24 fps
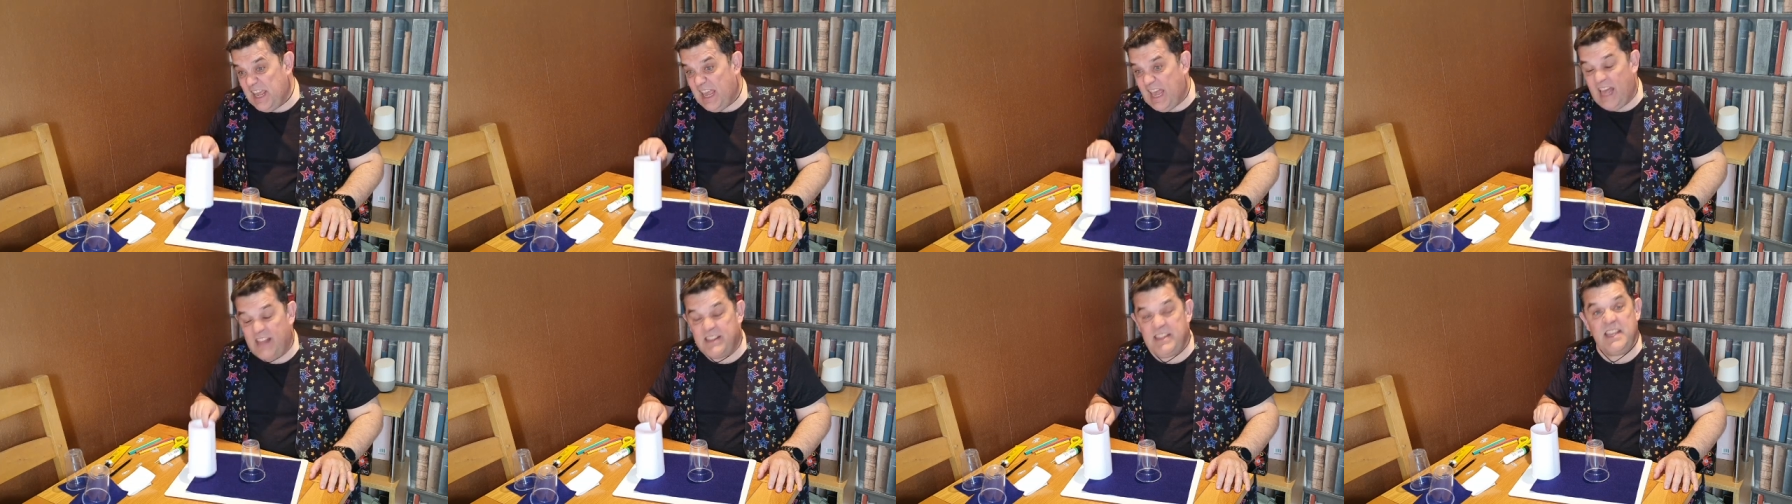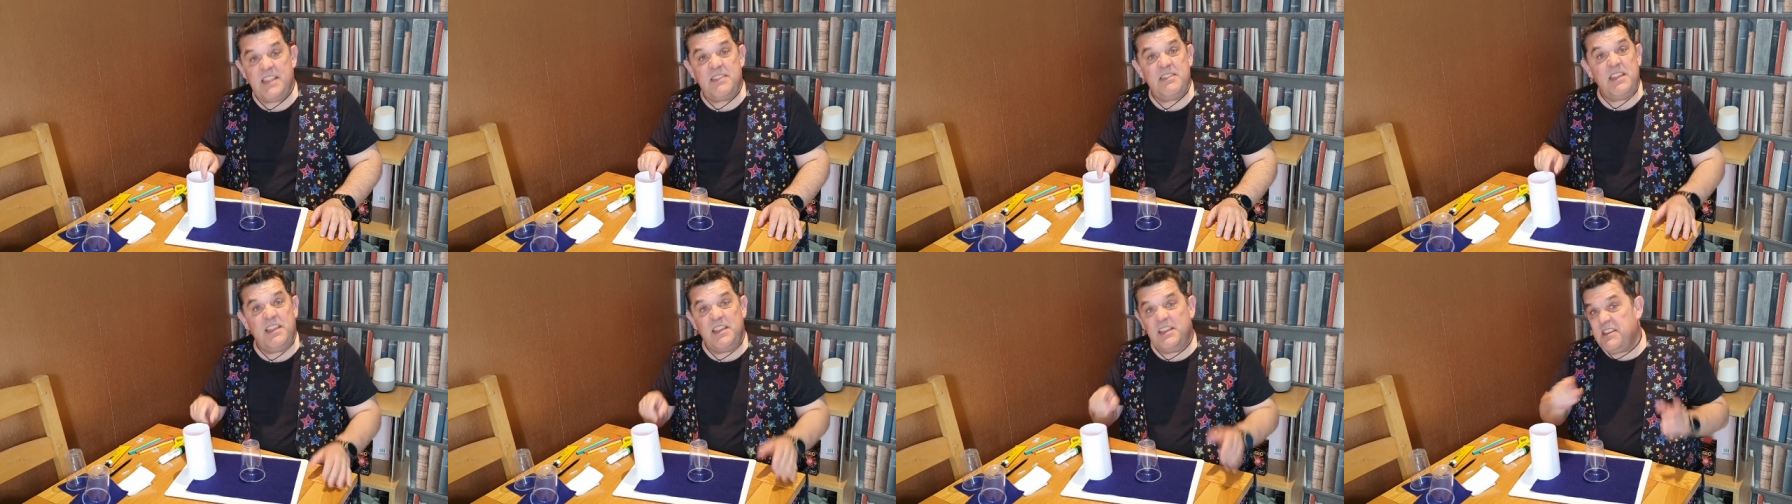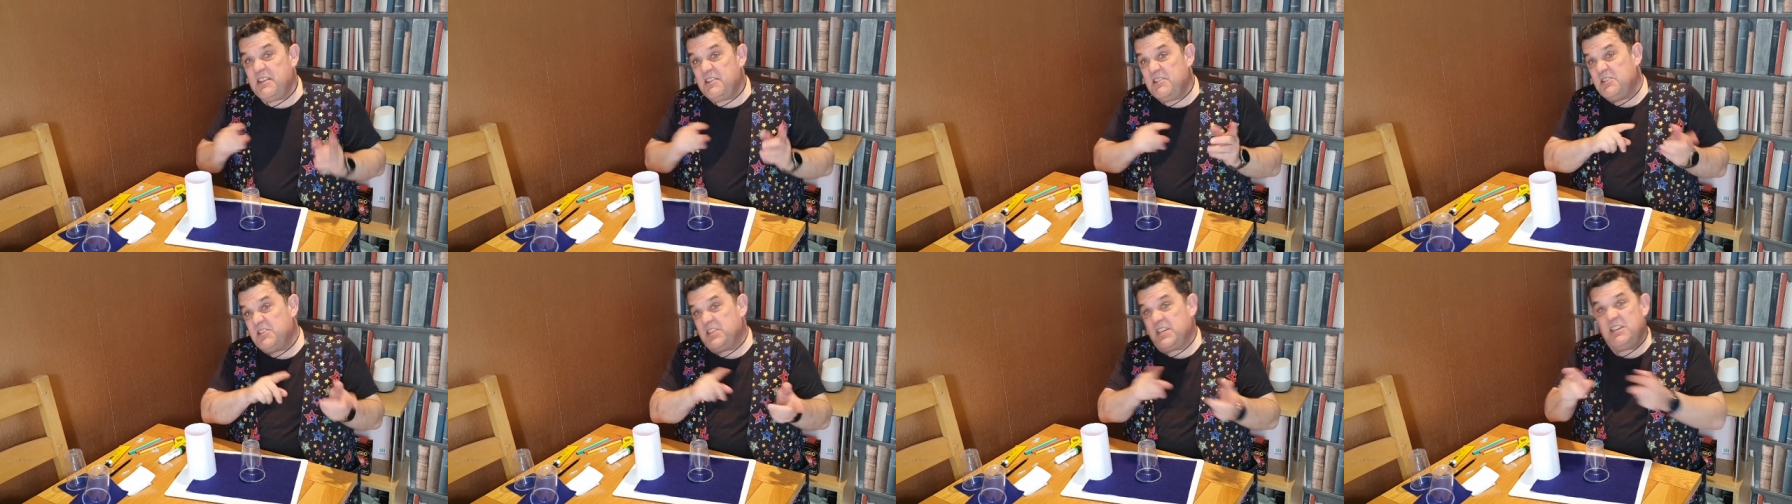And then
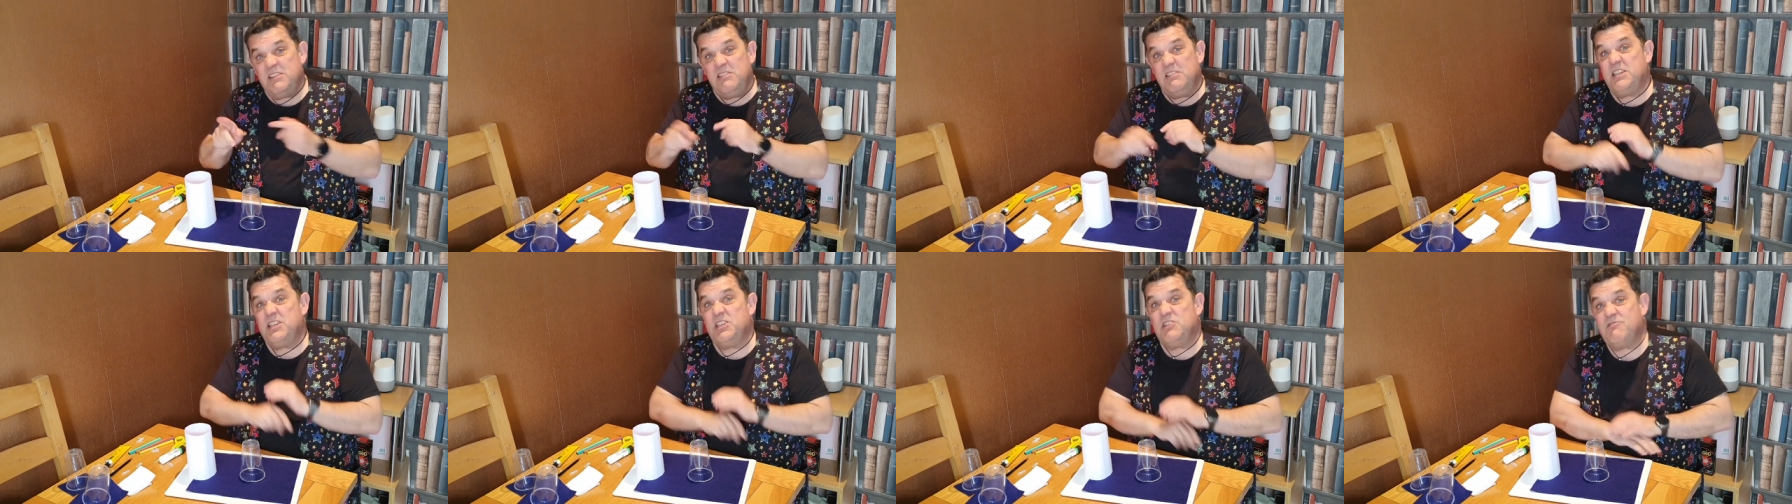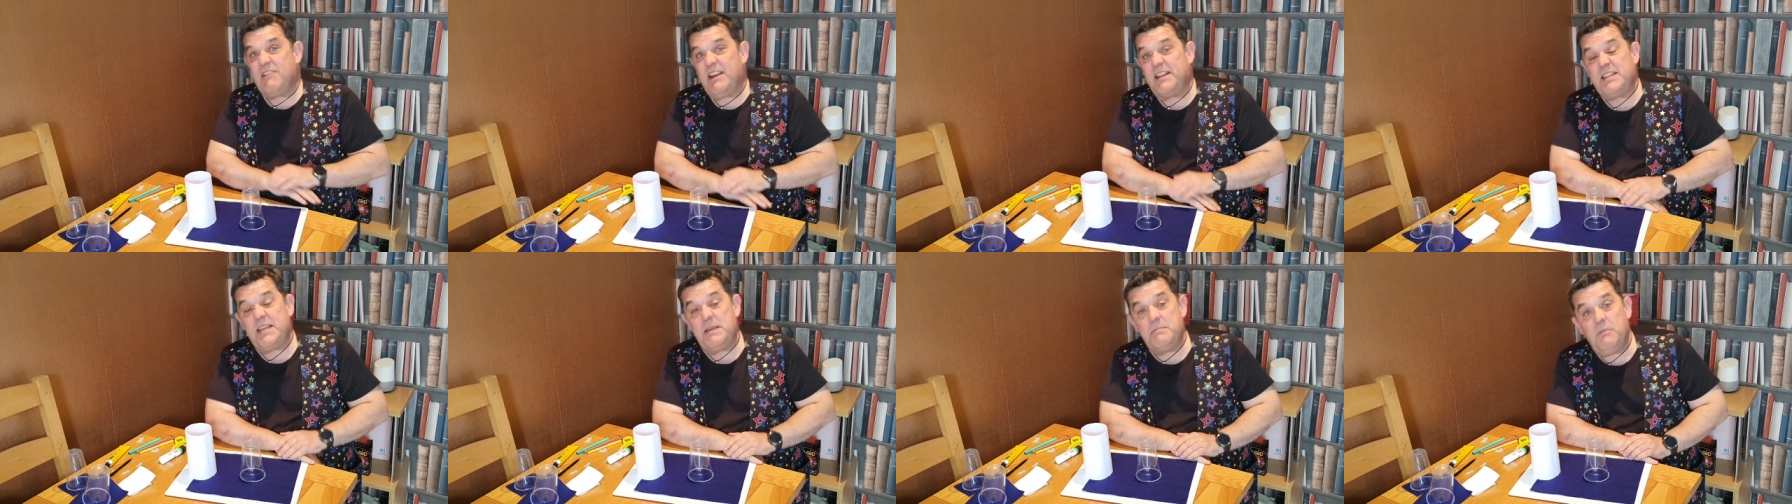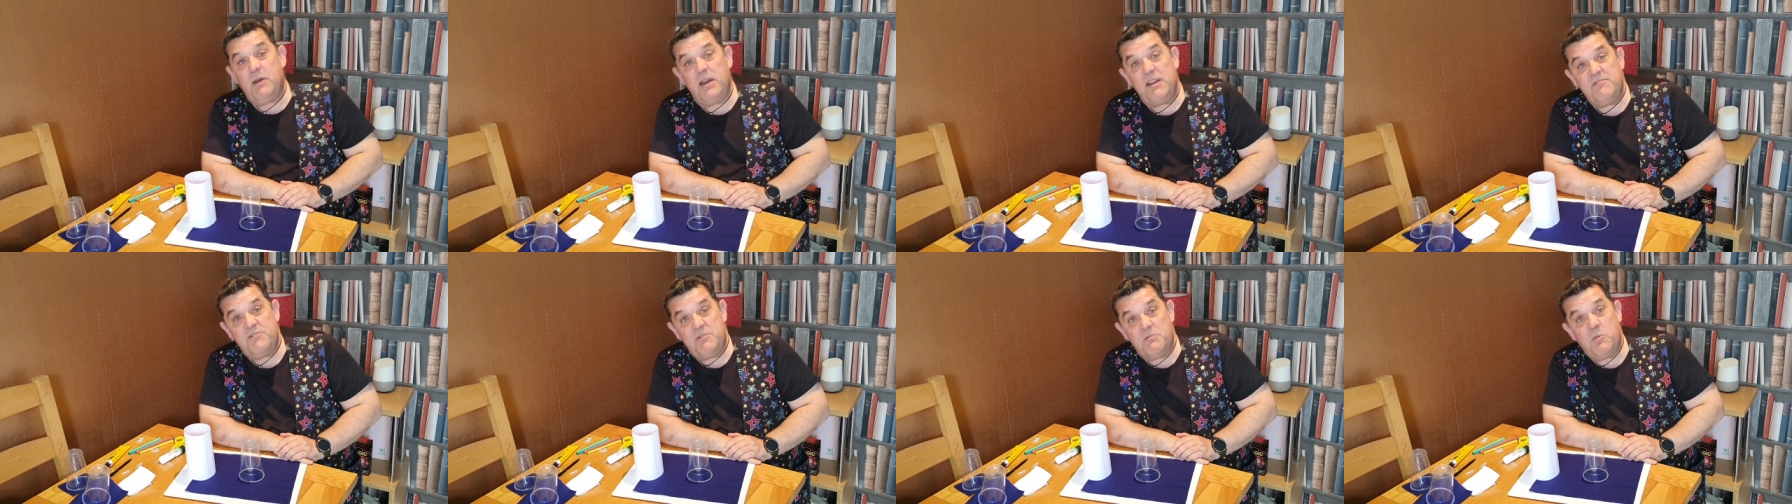you see, you distract their
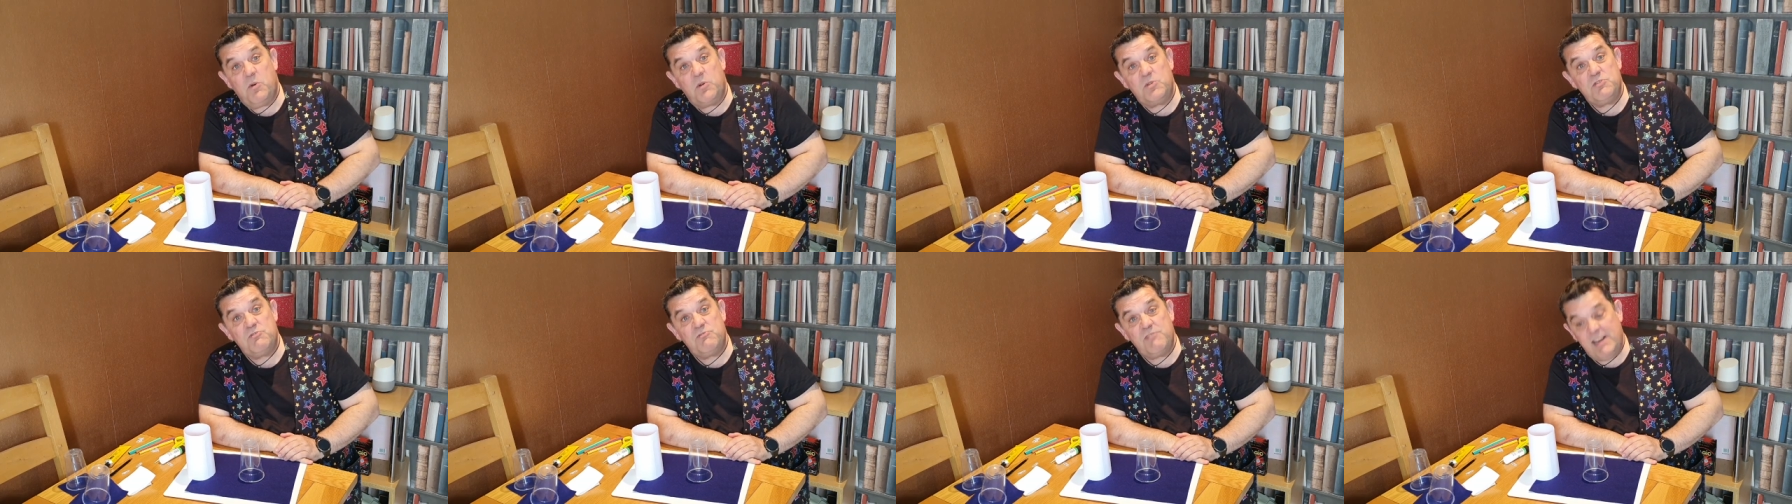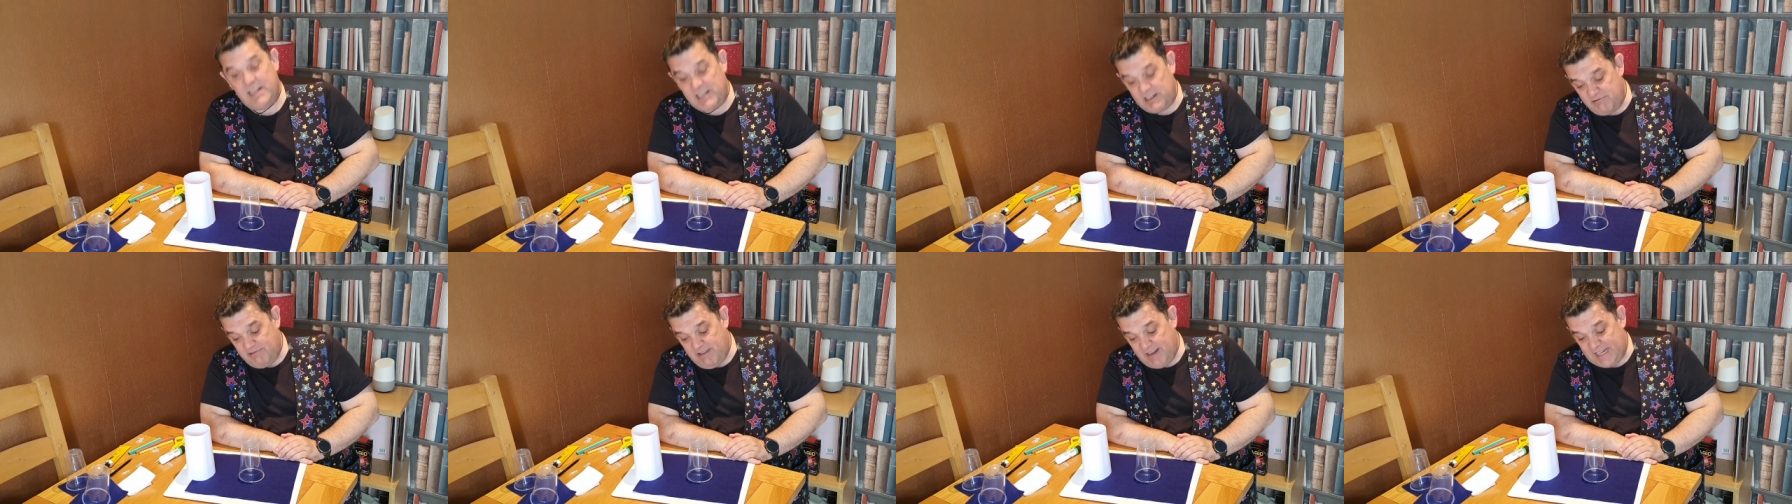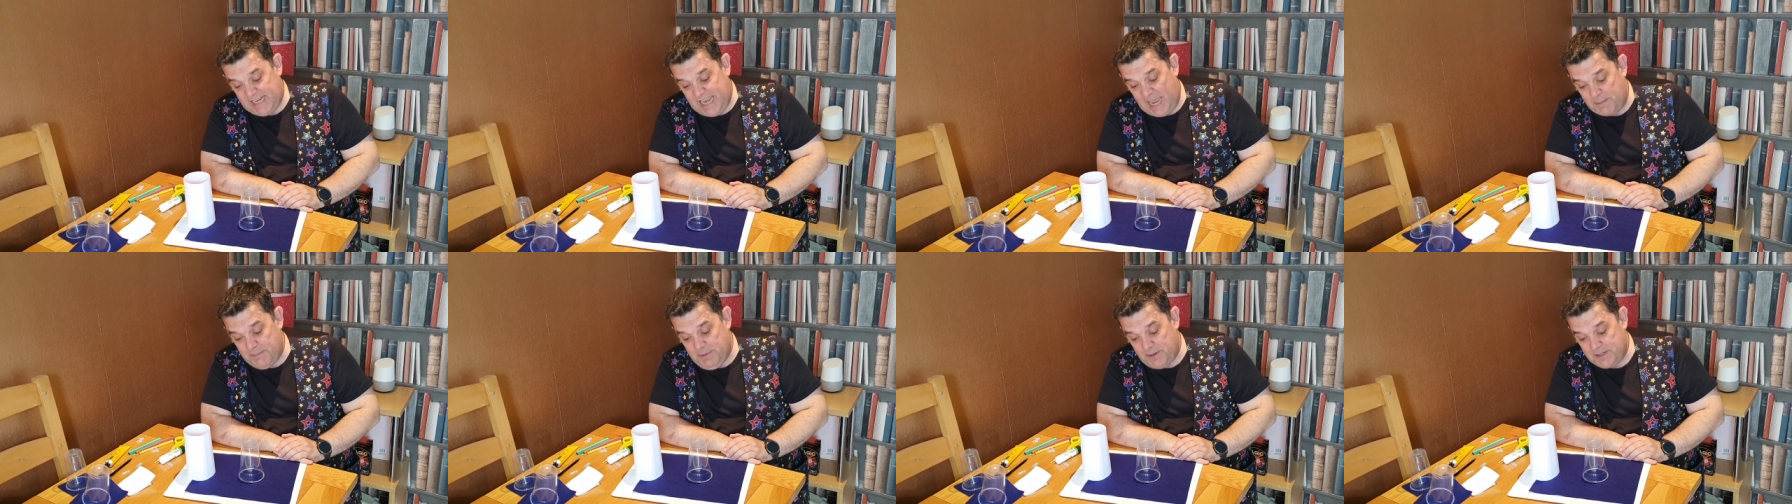mind from what's really, really
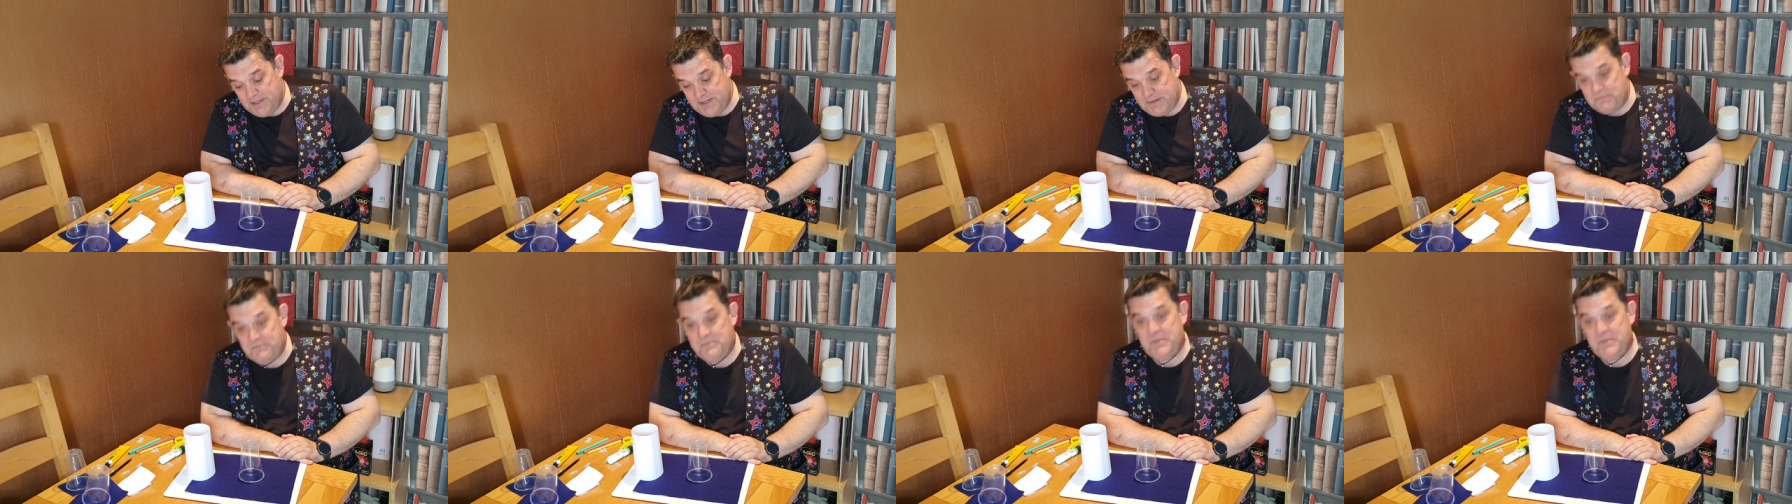happened.